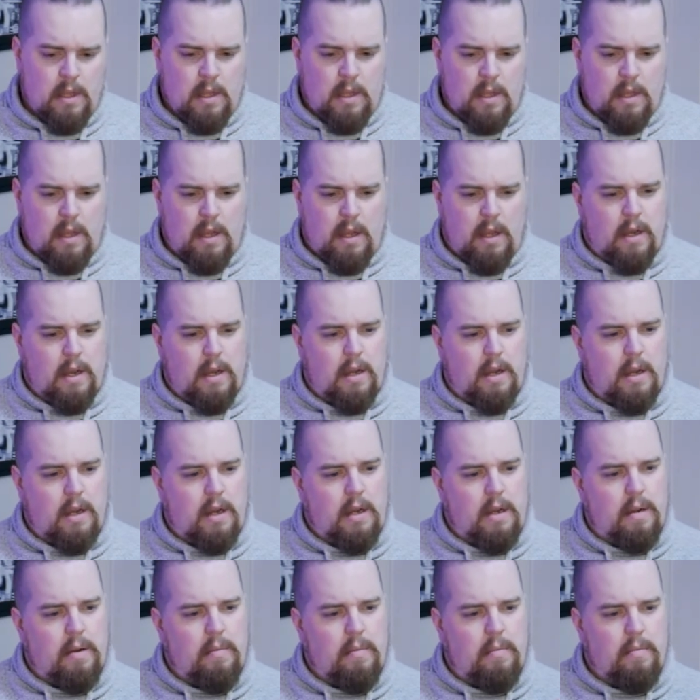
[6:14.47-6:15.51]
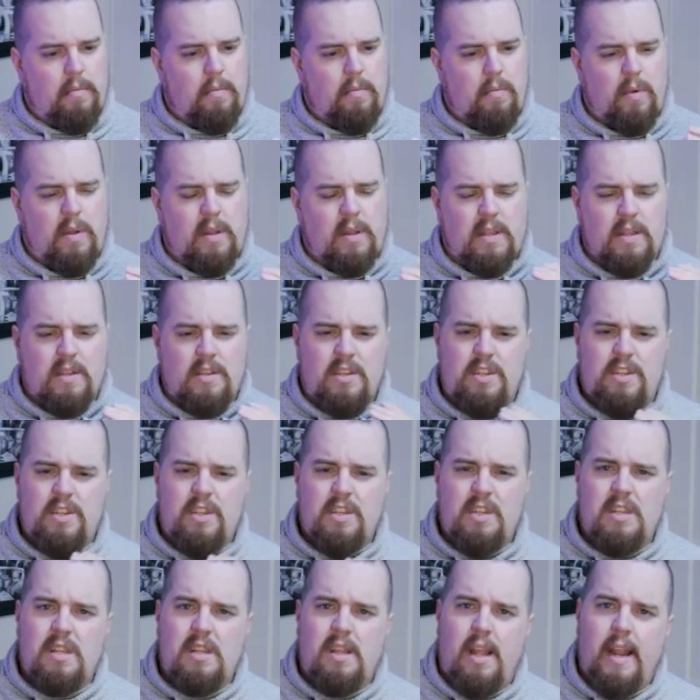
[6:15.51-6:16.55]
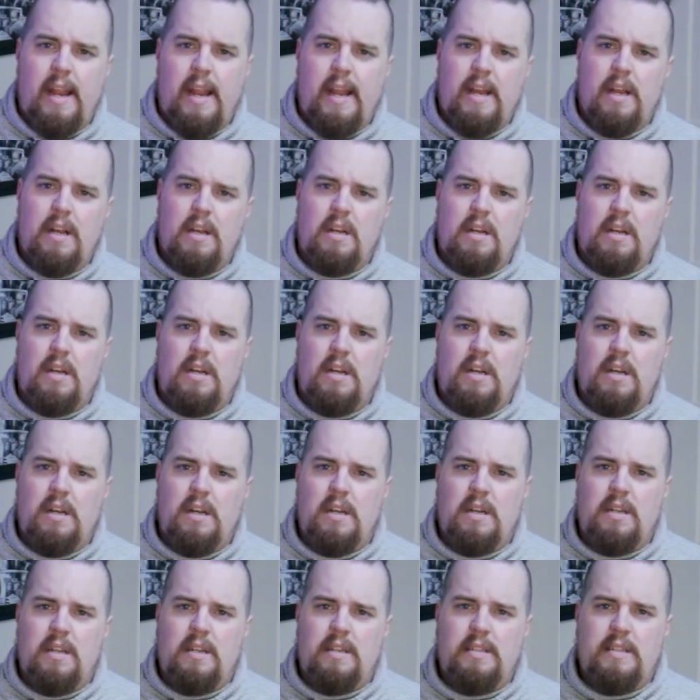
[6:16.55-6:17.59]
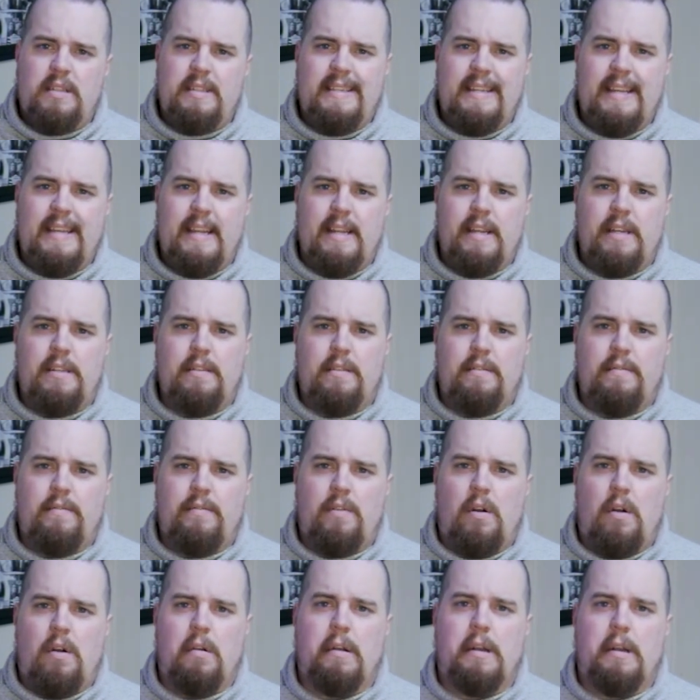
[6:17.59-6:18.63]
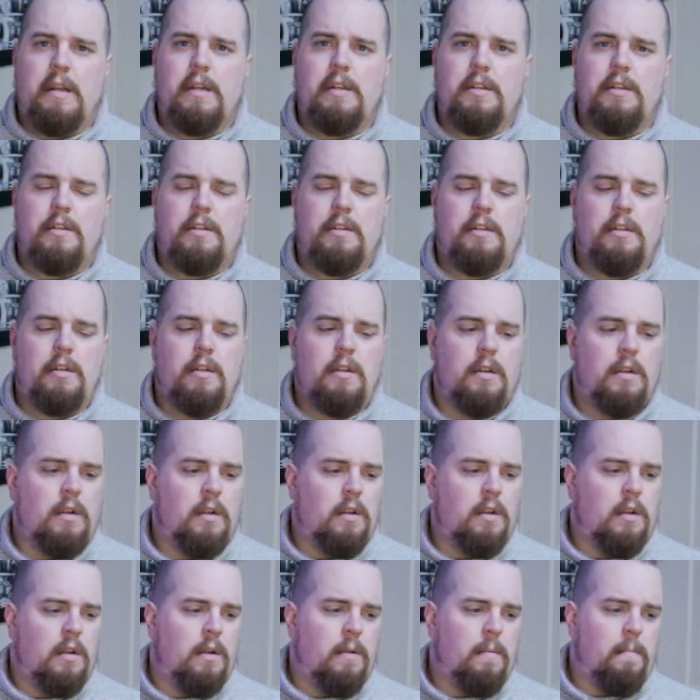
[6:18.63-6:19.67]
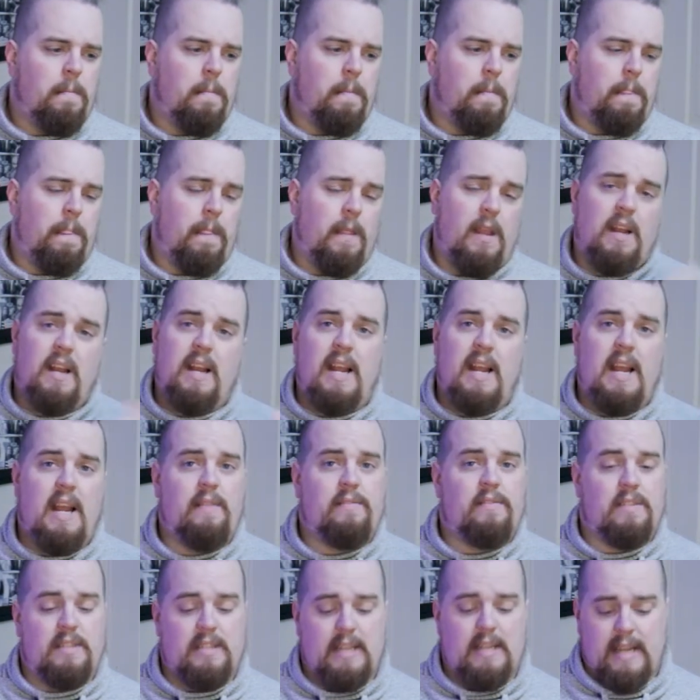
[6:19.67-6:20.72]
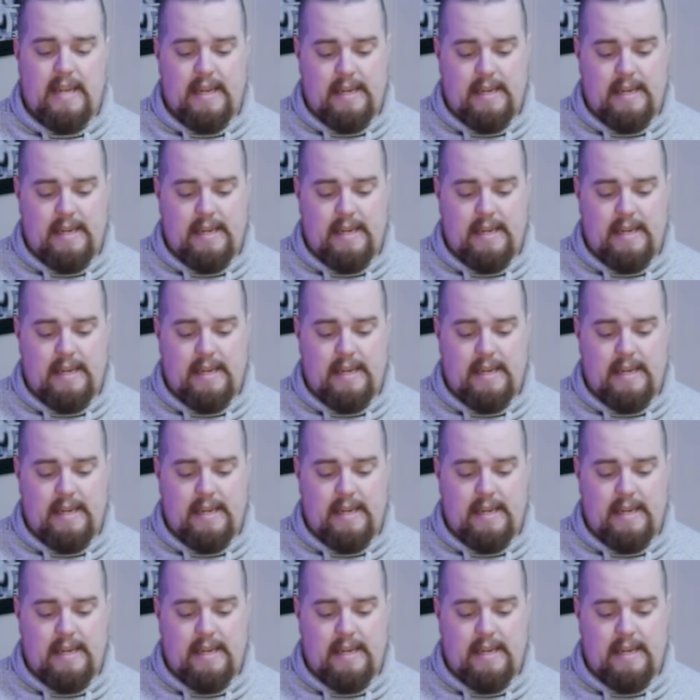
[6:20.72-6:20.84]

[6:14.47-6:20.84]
from. With this slight tint of orange. And I have to say,